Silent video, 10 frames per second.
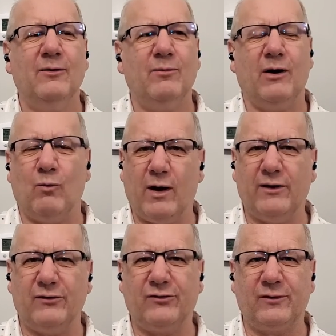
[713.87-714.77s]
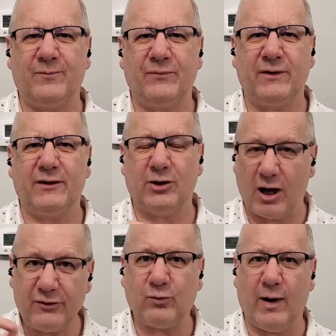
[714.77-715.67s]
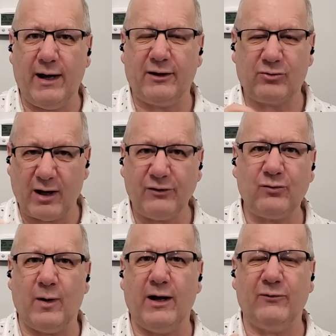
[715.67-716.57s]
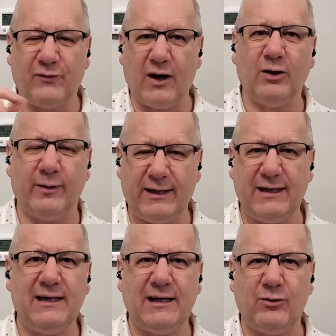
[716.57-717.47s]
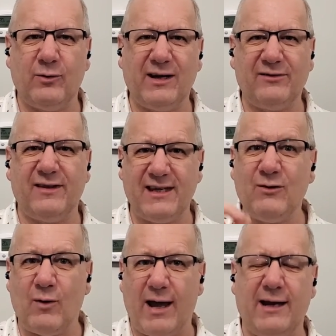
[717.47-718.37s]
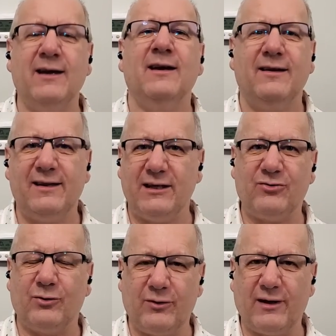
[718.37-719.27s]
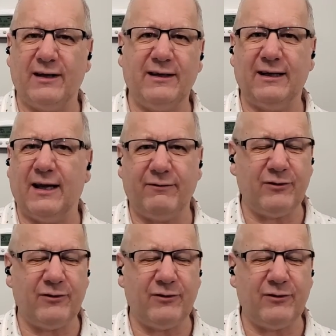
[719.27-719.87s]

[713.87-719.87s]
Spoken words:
but was God's way, Christ's way, following He who is the way, the truth, and the life.